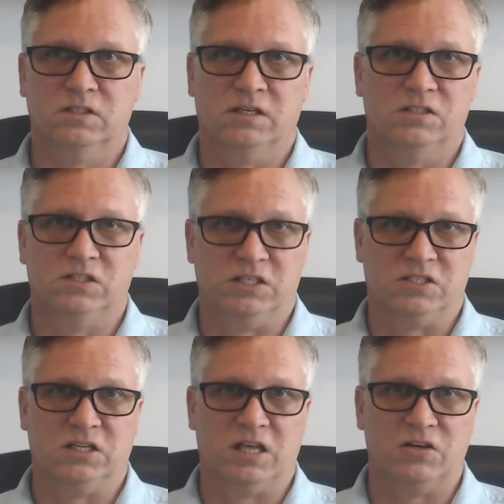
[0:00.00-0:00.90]

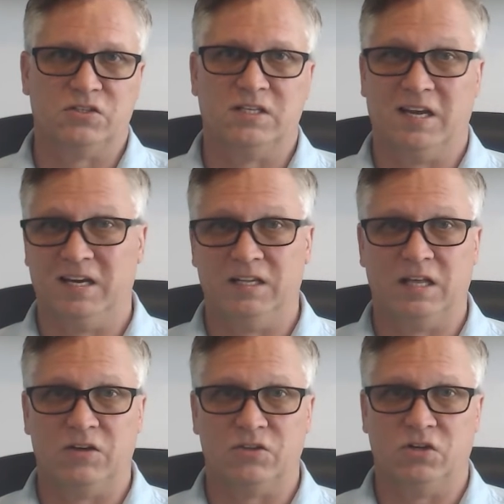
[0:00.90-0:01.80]
$60,000,
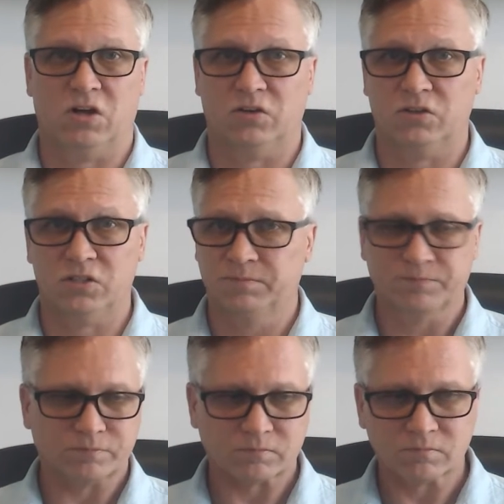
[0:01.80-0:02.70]
$80,000?
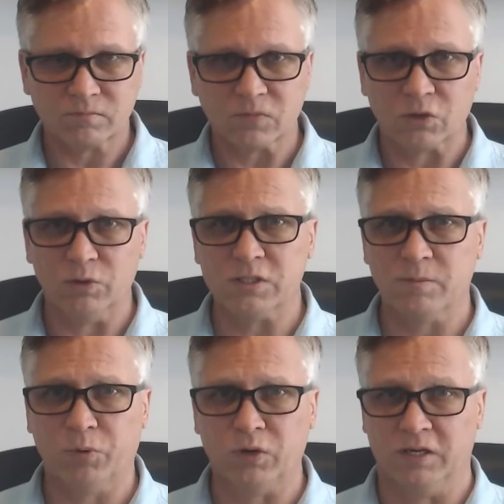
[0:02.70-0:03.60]
What's the
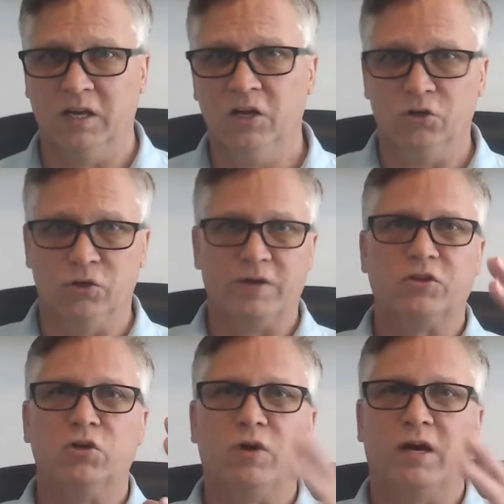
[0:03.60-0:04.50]
point? You have to
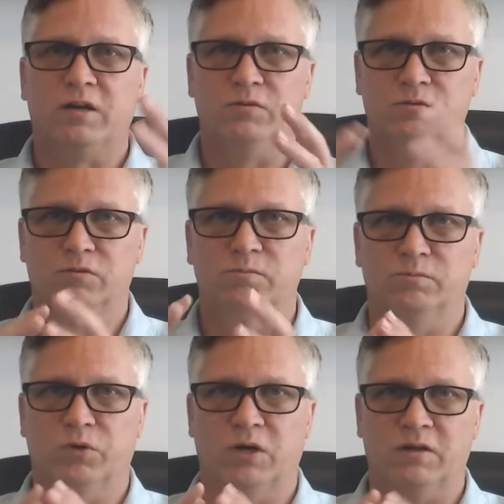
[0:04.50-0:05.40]
know how to
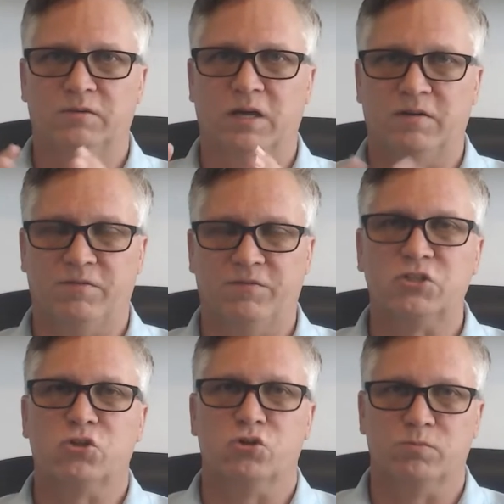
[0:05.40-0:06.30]
how to fix
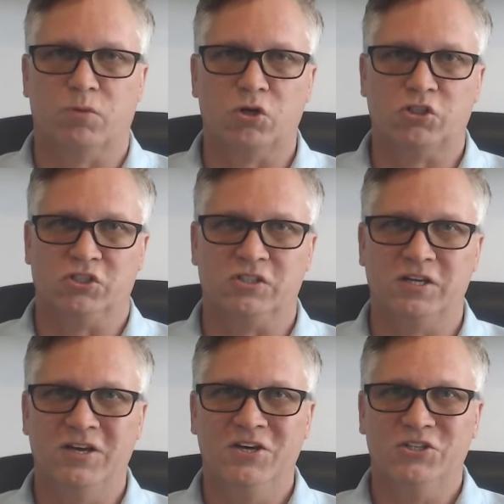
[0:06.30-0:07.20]
those margins
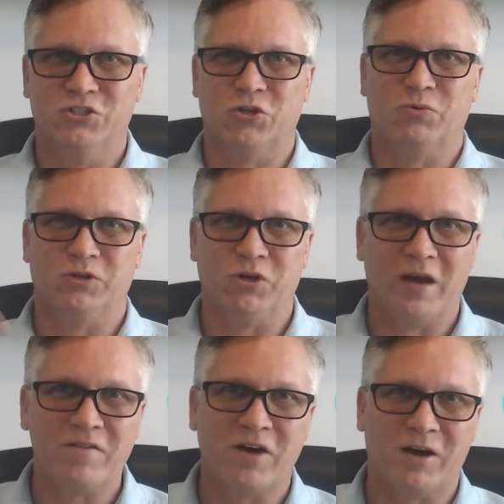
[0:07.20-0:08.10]
so that when you
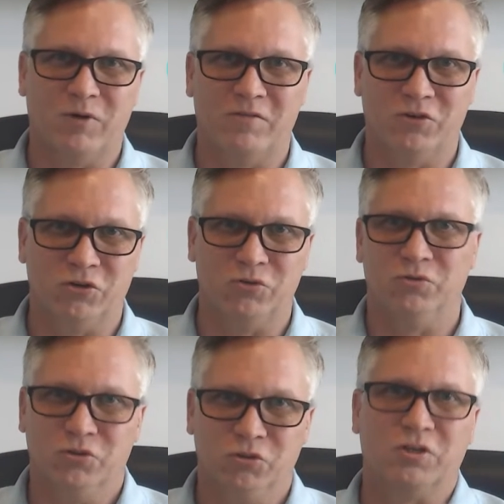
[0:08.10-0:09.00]
have high revenue,
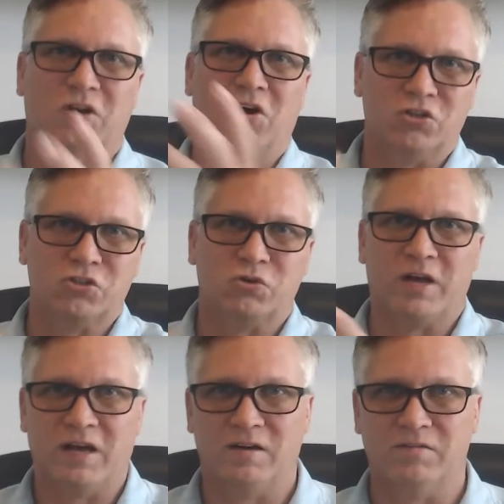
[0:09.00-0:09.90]
you can also
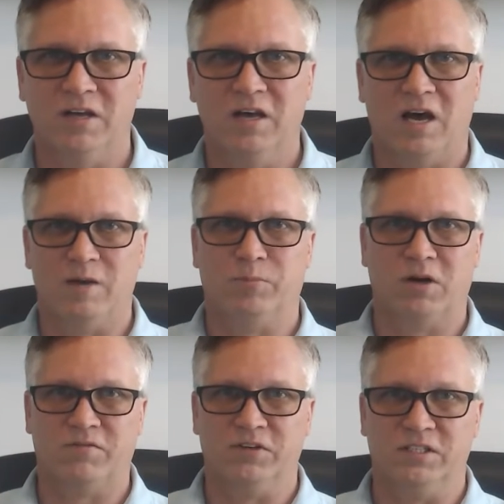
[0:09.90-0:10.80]
have high
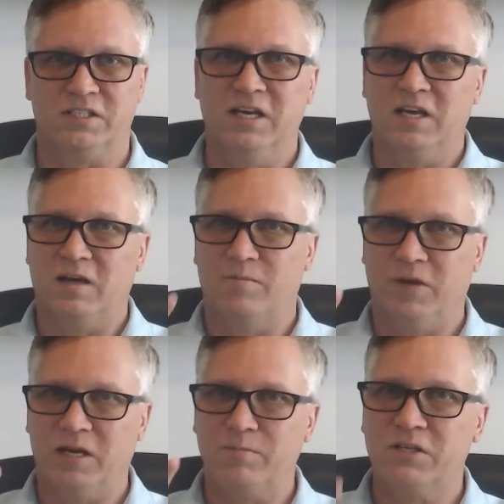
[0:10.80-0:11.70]
profits. And
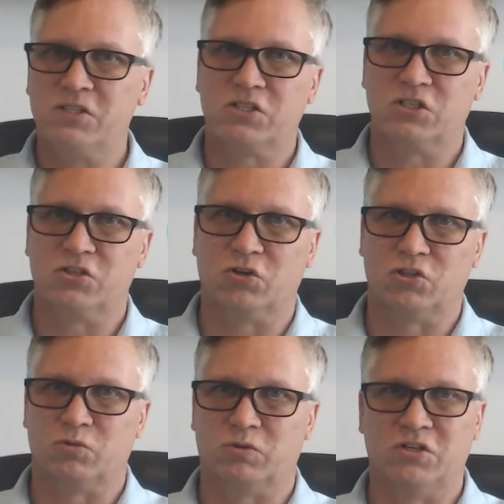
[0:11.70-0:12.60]
many business
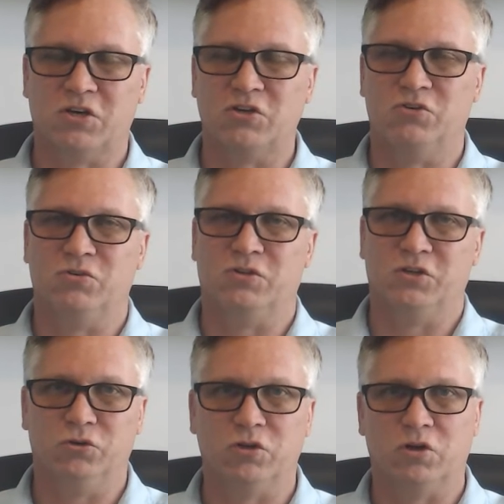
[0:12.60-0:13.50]
consultants will tell you that
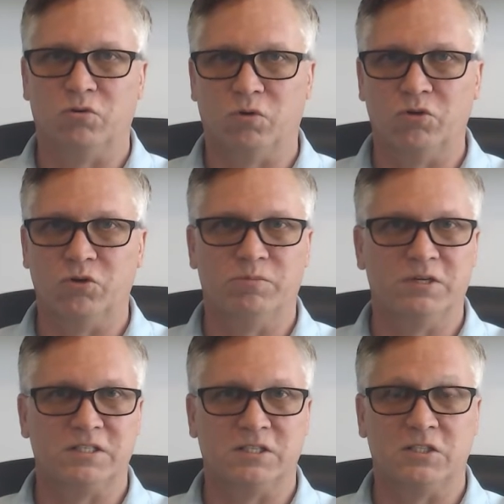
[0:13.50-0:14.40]
you can grow your
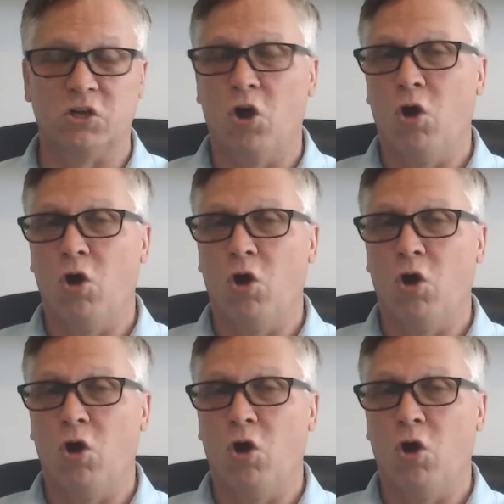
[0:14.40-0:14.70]
business